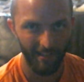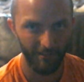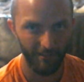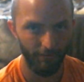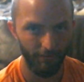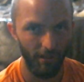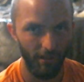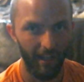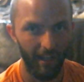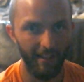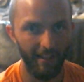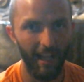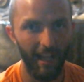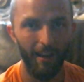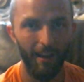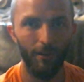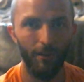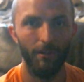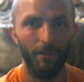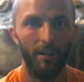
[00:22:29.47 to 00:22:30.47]

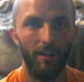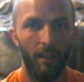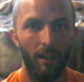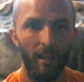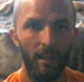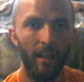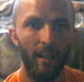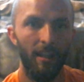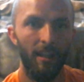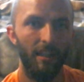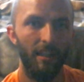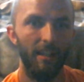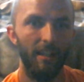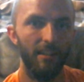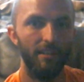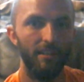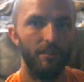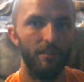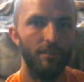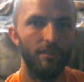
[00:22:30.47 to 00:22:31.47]
greatest
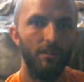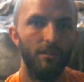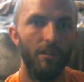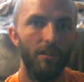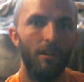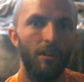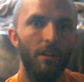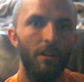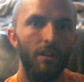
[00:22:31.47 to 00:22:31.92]
healing things